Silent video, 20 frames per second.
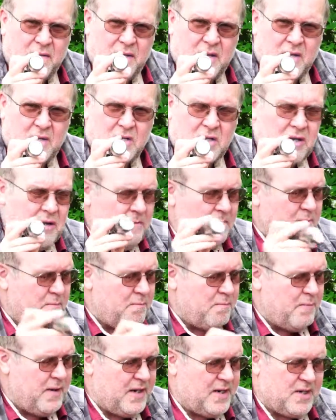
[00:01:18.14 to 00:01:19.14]
this
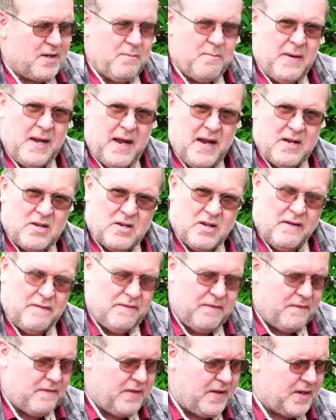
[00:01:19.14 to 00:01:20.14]
beats the pants
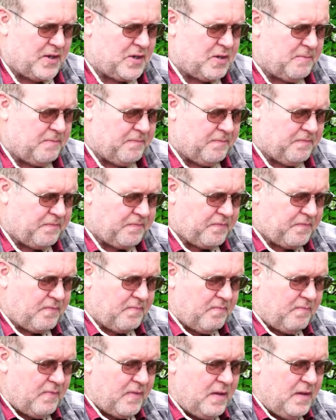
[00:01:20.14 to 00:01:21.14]
off of this.
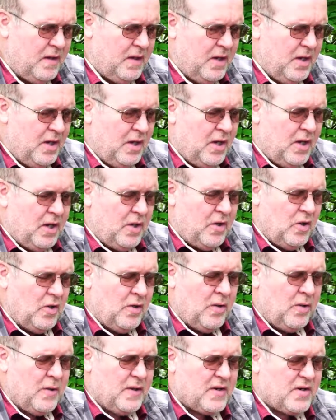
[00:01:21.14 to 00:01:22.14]

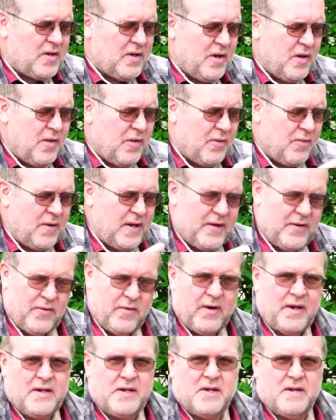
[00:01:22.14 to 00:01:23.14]
You'll notice three
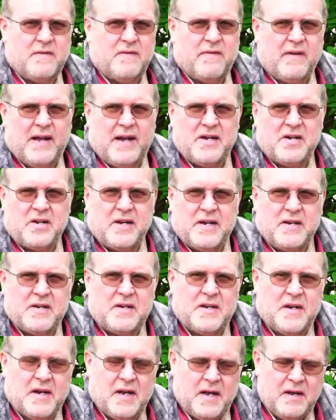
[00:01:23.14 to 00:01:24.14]
trends in
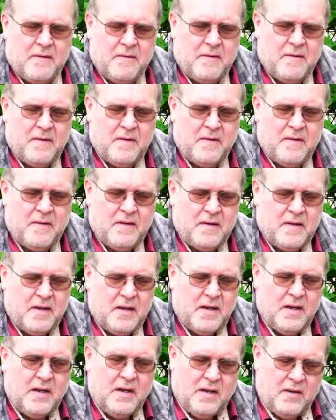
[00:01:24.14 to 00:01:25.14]
flashlights today.
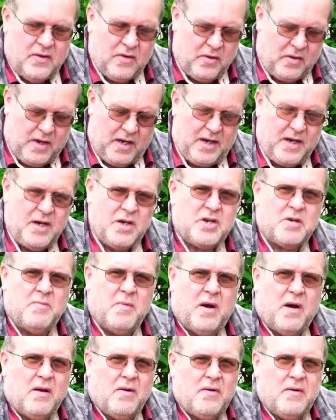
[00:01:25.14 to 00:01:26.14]
They're getting
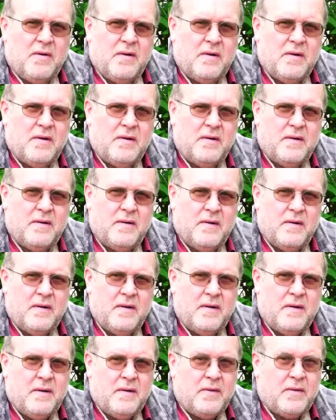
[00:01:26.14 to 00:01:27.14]
smaller,
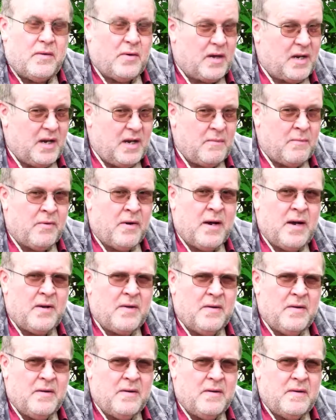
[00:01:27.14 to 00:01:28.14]
they're getting
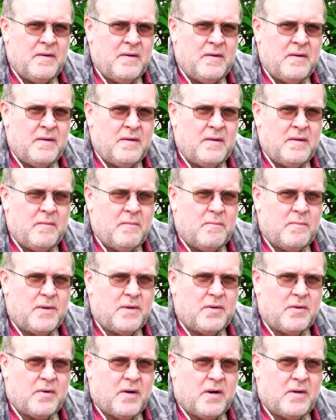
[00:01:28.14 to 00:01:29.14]
brighter,
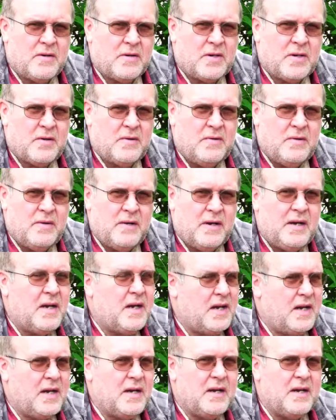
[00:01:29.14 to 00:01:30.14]
but they're also
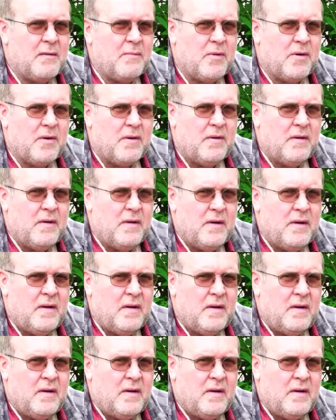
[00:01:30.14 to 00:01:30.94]
getting dimmer.